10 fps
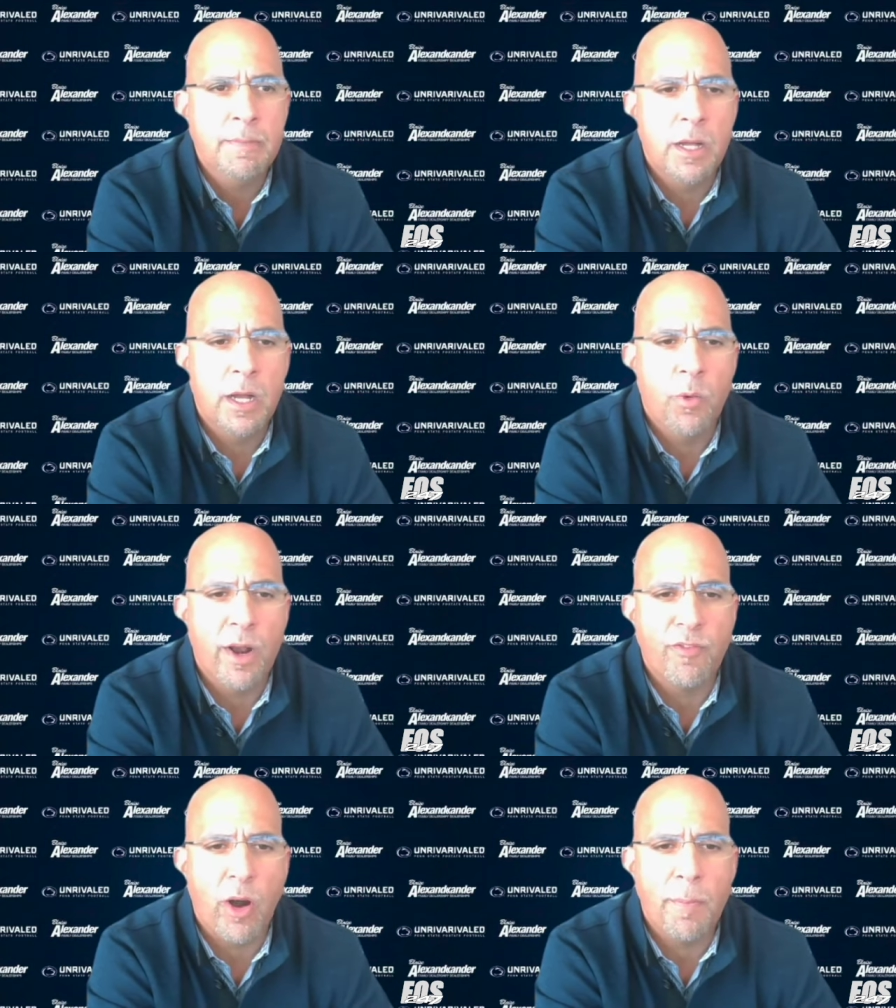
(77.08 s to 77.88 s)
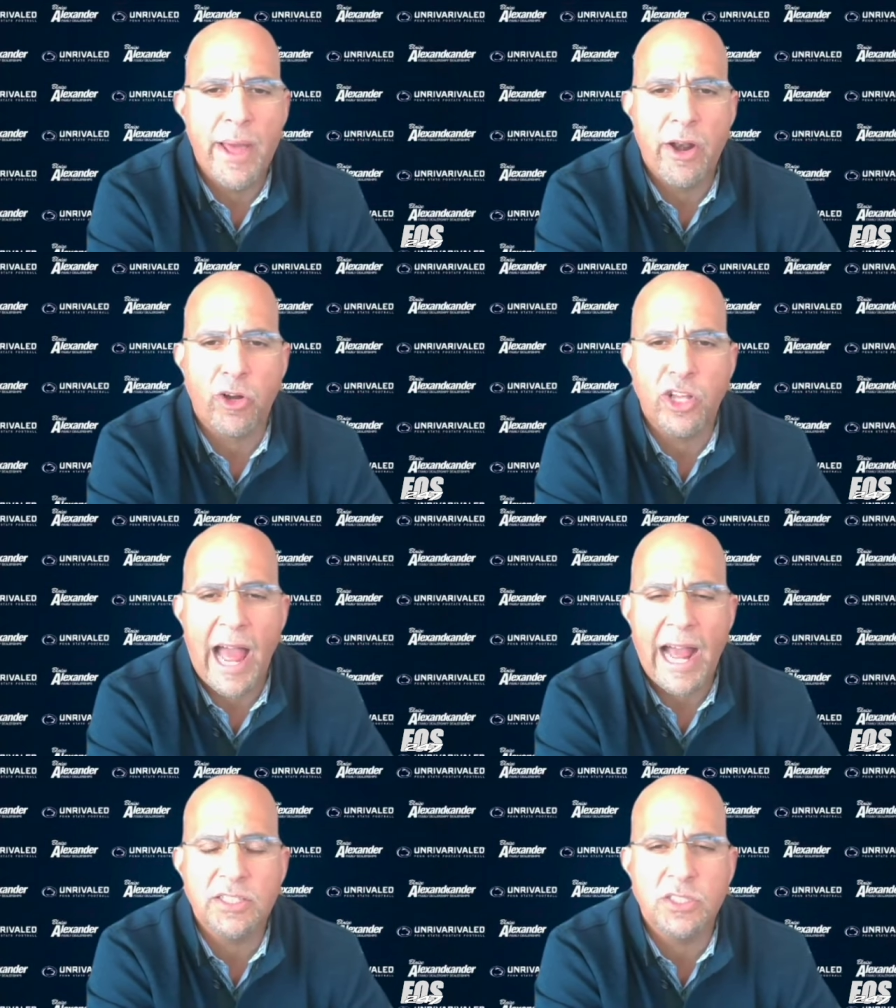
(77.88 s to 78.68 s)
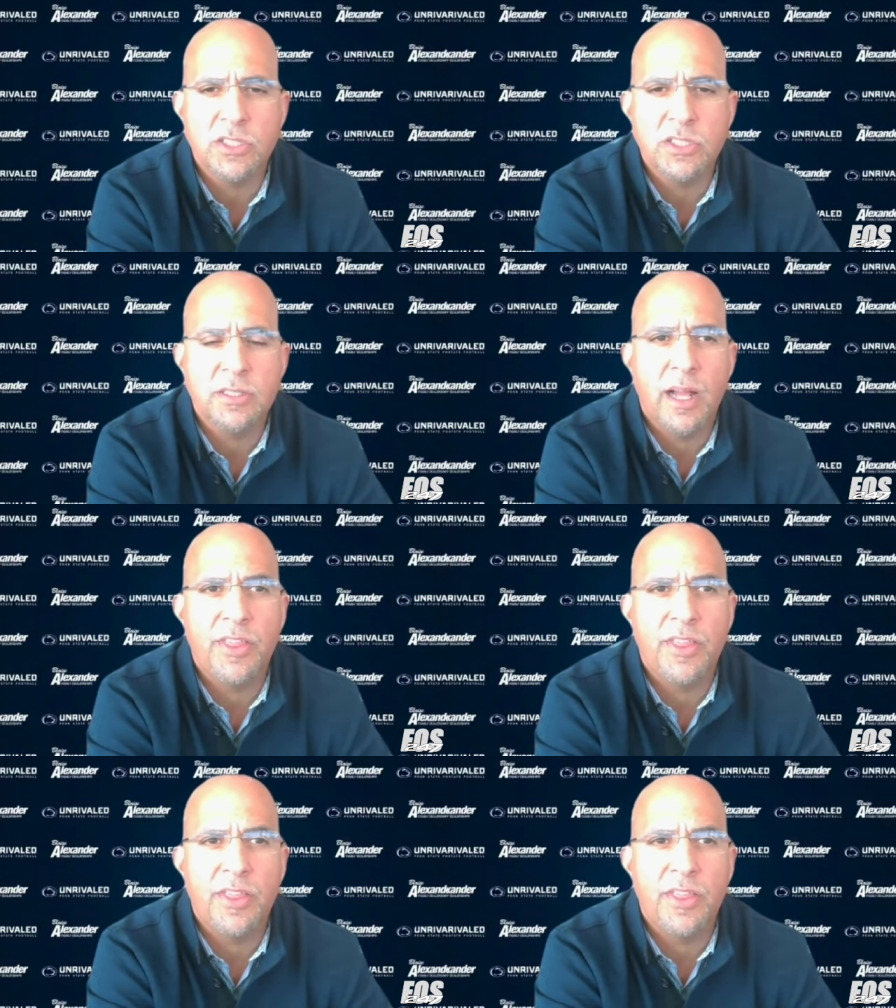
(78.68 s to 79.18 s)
One of our better classes.